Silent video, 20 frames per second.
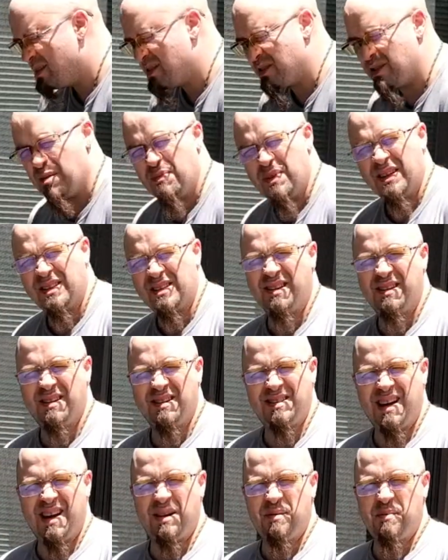So I picked a
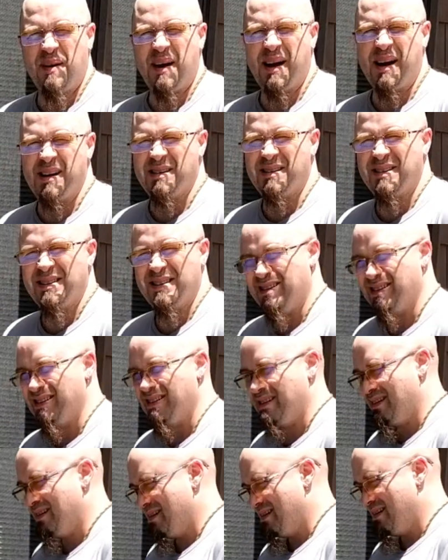good day to paint.
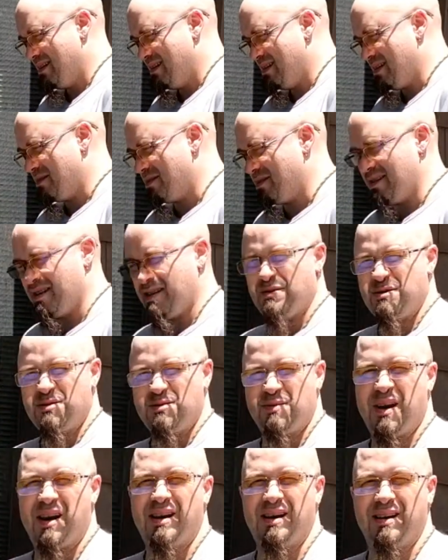Yesterday it was
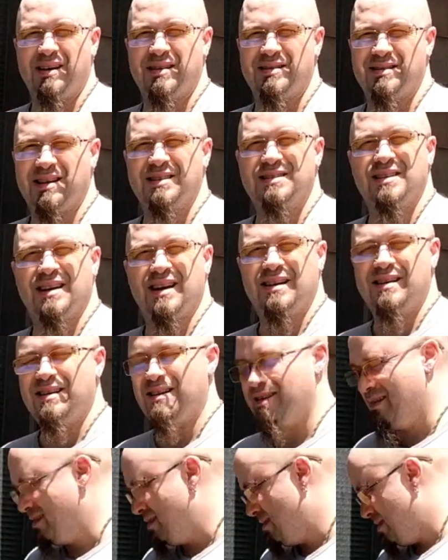raining, as I said,
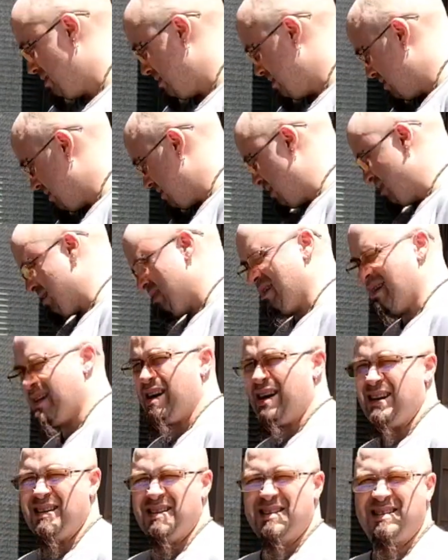and
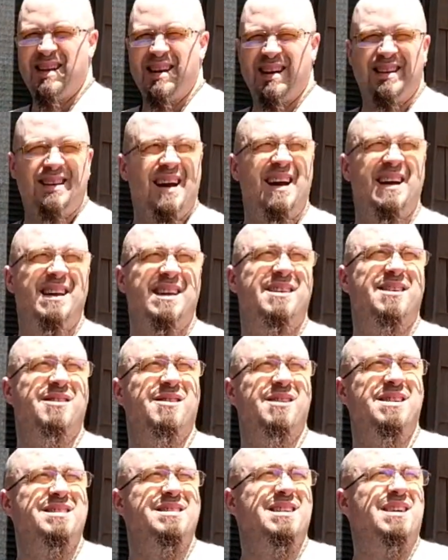today it's like 90
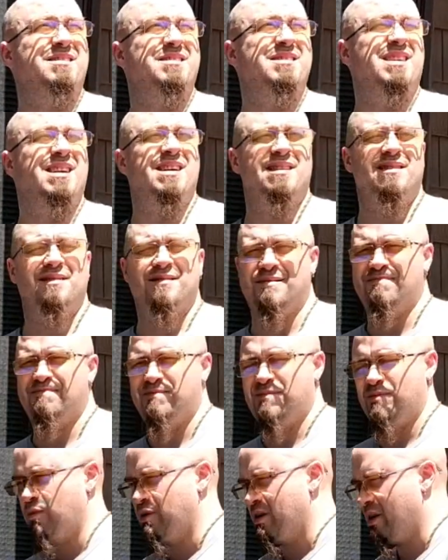degrees outside, or
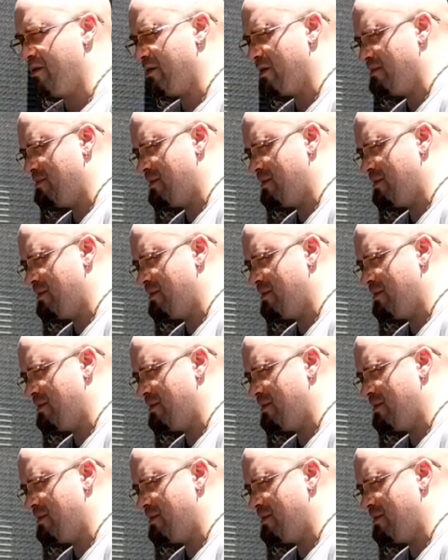whatever.